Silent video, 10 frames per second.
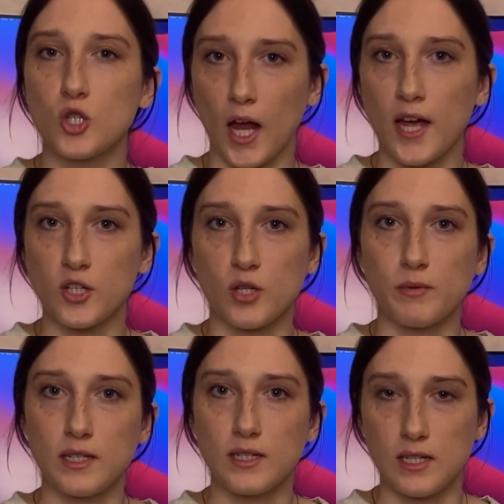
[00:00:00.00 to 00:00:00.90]

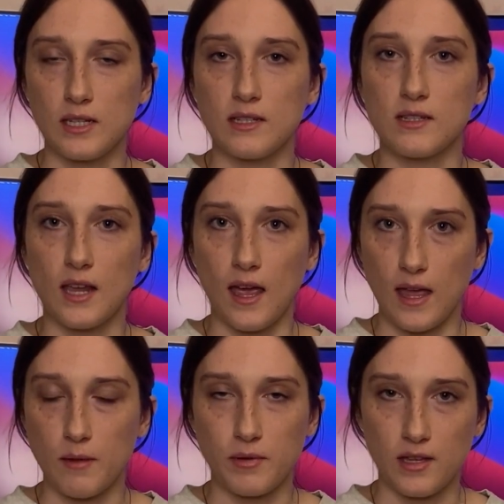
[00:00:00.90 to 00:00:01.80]
ChatGPT's
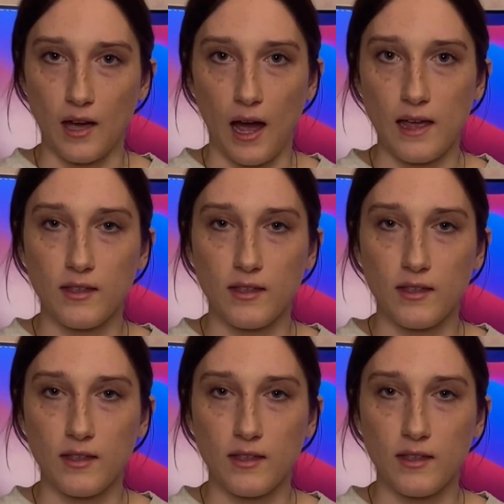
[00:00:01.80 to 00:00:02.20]
API.